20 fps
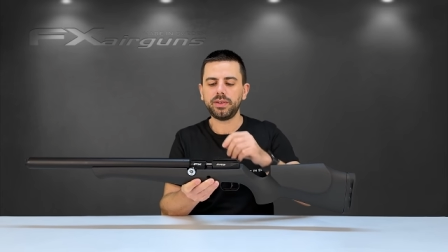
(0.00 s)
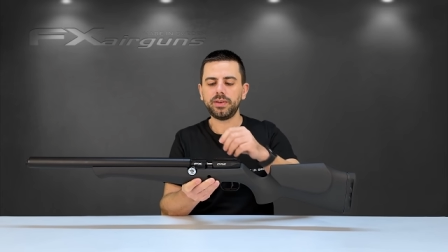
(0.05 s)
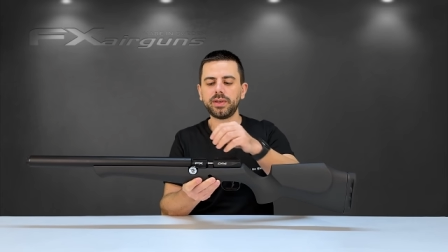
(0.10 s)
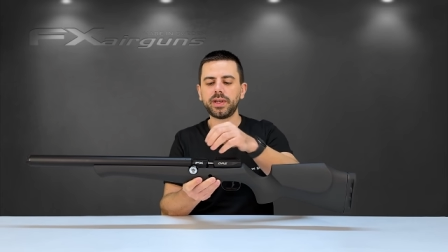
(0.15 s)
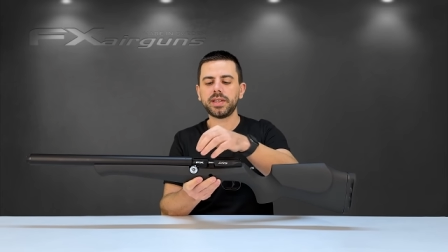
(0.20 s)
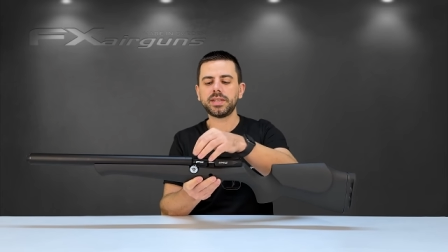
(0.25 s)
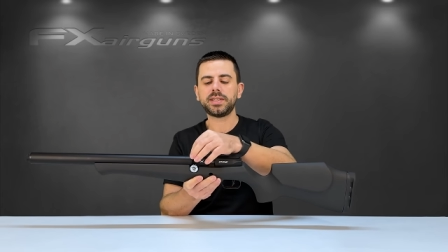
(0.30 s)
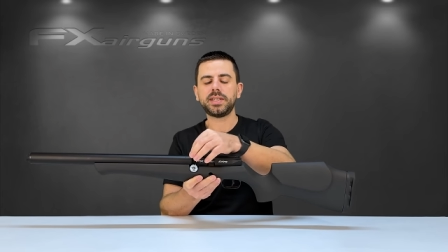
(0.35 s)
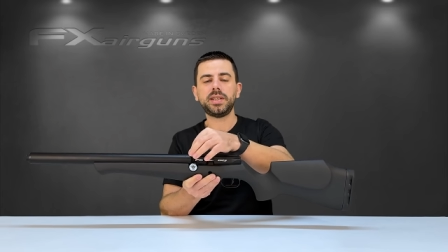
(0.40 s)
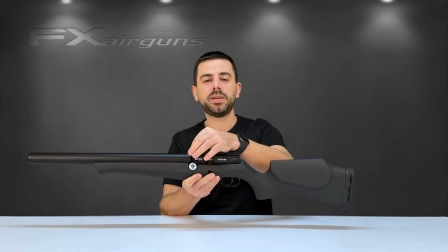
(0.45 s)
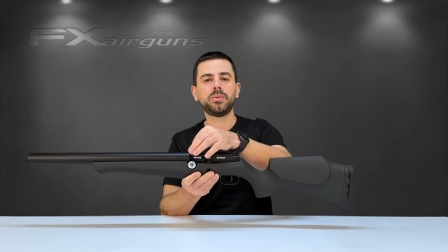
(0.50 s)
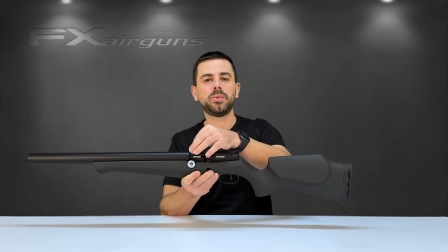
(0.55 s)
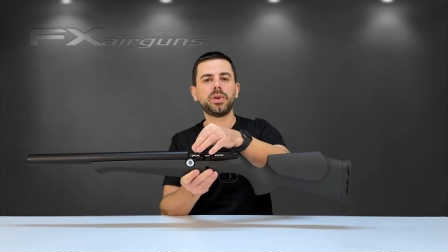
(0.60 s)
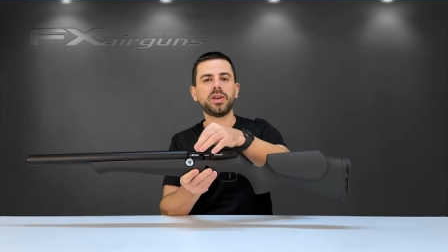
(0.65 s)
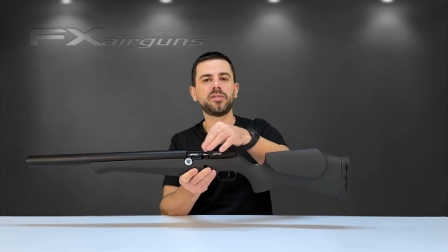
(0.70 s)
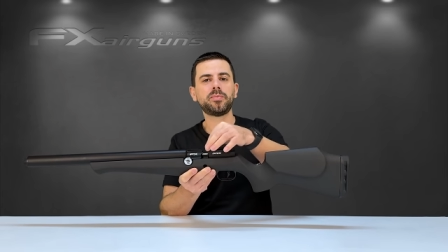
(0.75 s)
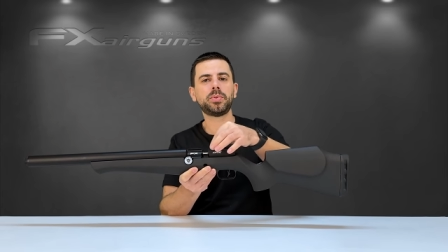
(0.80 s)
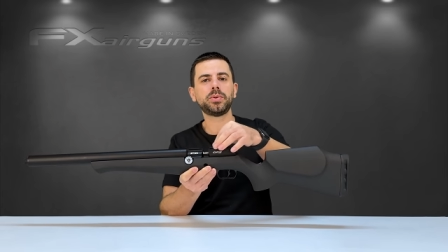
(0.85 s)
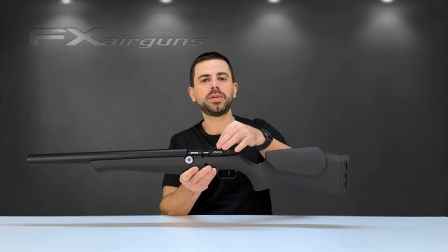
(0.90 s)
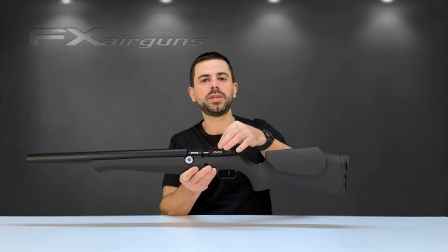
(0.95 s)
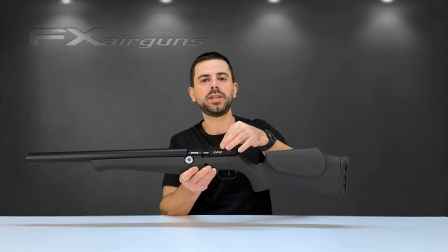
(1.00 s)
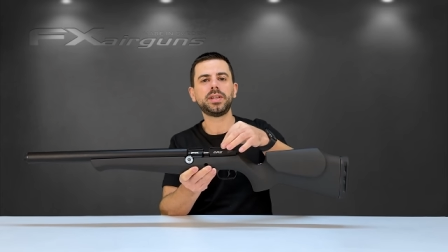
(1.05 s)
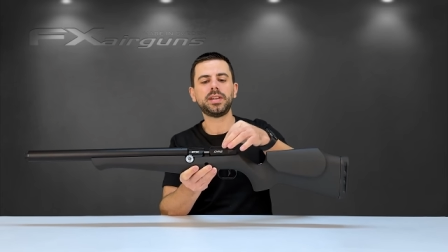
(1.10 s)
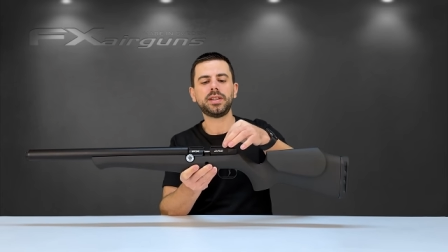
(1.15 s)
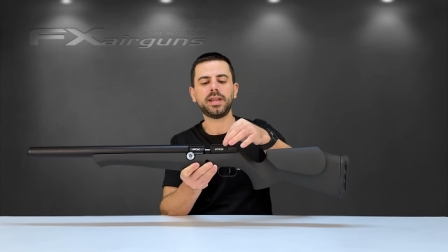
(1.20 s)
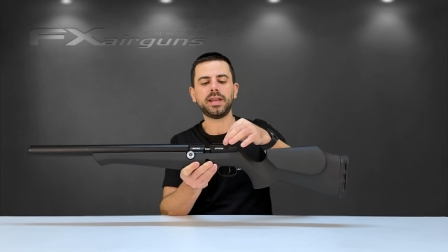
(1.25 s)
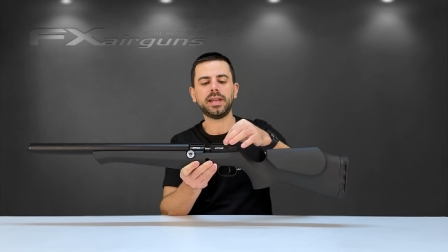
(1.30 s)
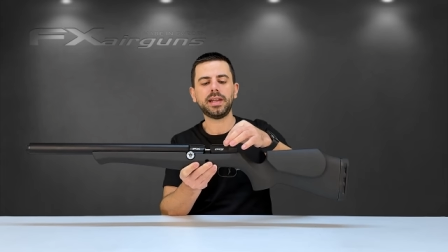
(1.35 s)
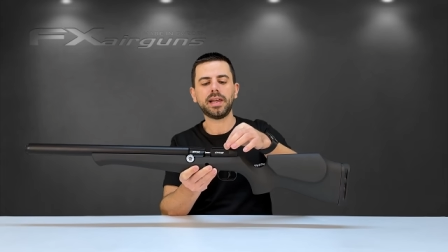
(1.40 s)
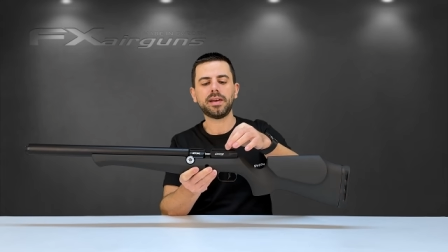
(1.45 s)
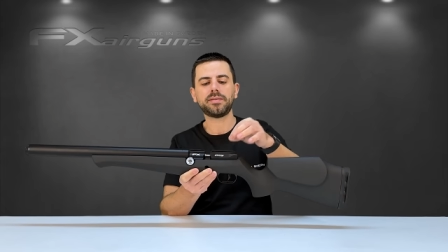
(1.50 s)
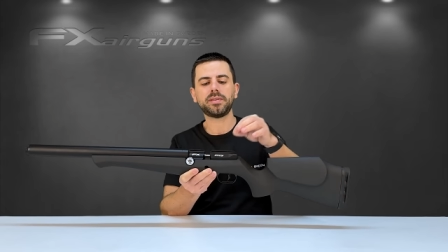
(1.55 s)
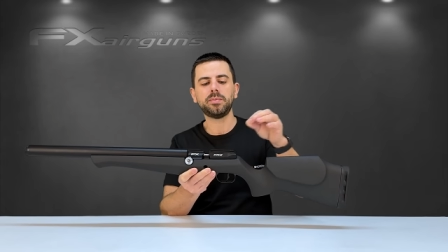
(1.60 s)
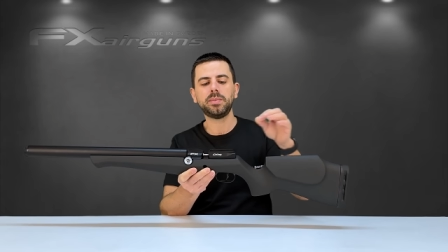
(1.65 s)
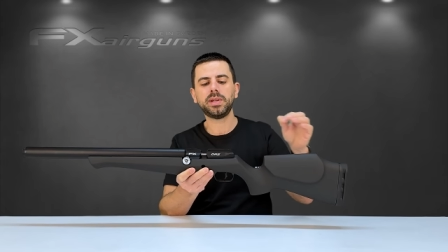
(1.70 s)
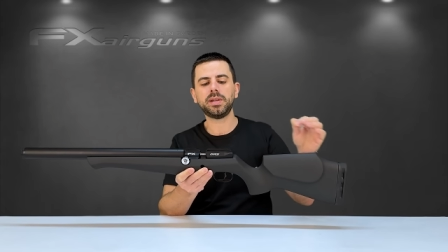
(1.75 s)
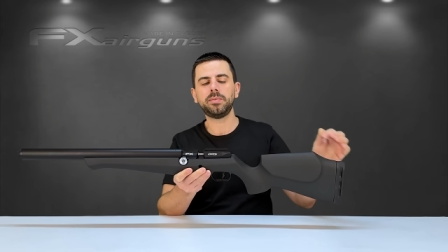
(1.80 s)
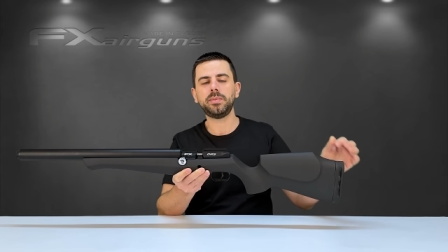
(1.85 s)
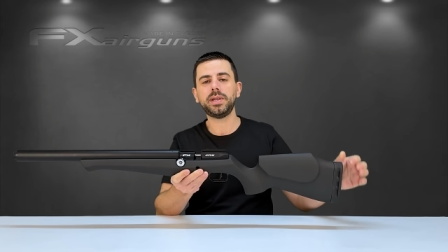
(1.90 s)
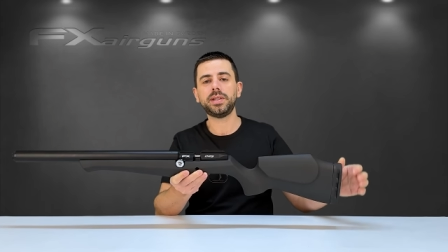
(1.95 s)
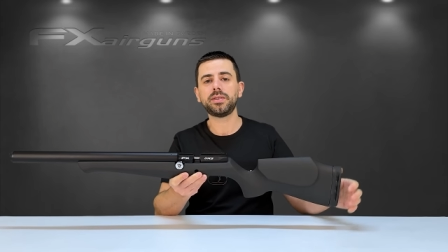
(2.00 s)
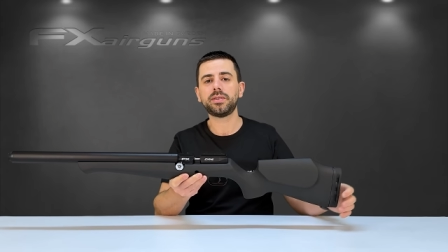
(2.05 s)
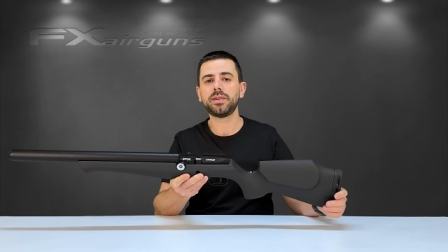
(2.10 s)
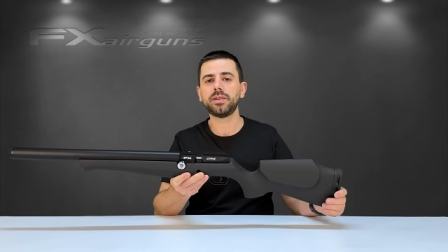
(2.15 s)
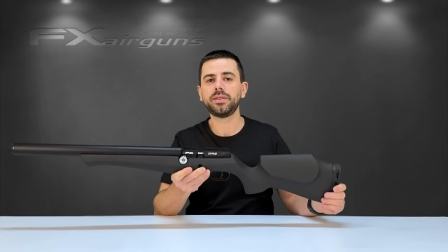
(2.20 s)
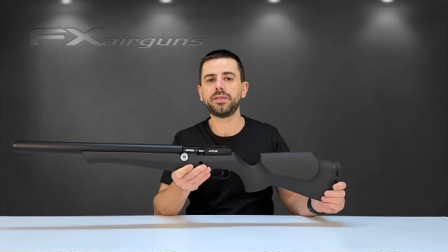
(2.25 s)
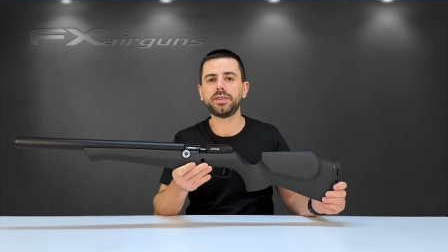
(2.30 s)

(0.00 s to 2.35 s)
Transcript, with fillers: you can see we have put in an eleven millimeter